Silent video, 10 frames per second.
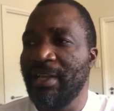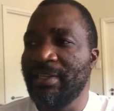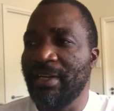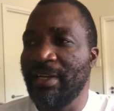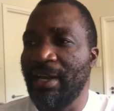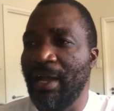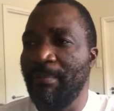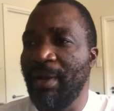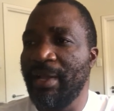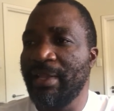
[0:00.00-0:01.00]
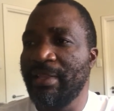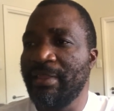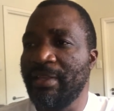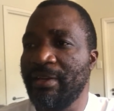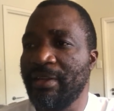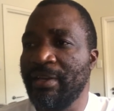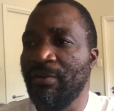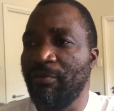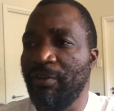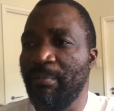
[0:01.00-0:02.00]
Dalai Lama in
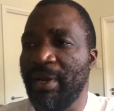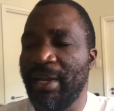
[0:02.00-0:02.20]
November